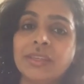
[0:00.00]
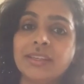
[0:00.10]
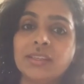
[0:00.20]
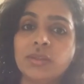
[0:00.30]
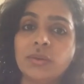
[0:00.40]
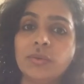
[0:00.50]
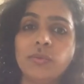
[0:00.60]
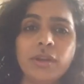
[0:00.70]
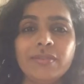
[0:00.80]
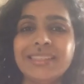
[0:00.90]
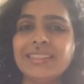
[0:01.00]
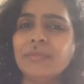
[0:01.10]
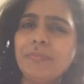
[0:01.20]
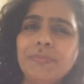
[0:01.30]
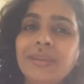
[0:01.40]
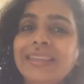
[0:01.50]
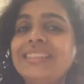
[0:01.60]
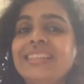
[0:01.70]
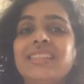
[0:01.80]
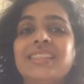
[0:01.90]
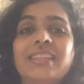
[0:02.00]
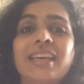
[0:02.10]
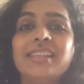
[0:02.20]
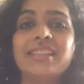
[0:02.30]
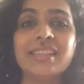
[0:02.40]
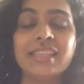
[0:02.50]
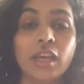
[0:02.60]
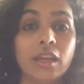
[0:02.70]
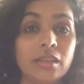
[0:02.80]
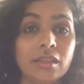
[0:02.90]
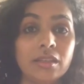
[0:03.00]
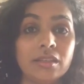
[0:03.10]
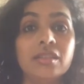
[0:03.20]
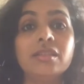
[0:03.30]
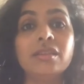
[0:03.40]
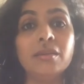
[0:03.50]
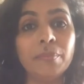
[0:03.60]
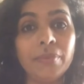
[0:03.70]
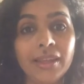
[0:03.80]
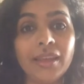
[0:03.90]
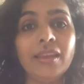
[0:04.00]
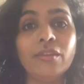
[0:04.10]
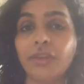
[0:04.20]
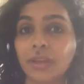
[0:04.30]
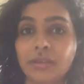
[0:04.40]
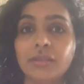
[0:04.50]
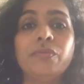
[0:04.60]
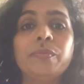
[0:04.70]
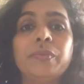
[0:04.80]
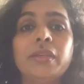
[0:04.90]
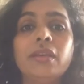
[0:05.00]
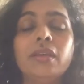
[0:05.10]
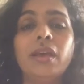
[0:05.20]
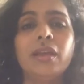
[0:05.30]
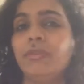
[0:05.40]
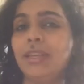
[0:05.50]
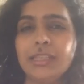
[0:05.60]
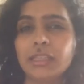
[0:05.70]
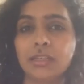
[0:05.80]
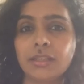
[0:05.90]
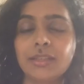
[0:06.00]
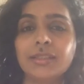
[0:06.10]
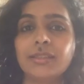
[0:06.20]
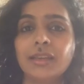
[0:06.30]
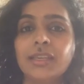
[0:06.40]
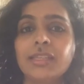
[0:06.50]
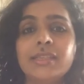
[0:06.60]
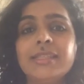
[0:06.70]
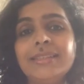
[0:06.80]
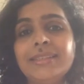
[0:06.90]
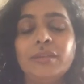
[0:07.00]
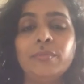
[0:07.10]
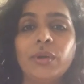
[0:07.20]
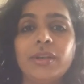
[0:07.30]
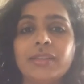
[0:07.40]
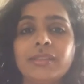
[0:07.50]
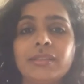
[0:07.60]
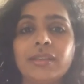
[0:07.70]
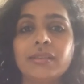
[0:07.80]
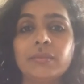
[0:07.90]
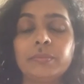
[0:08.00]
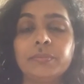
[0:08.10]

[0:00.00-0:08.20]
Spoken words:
So, one of the simplest exercises that is deeply effective and a very subtle exercise is the 10-point exercise.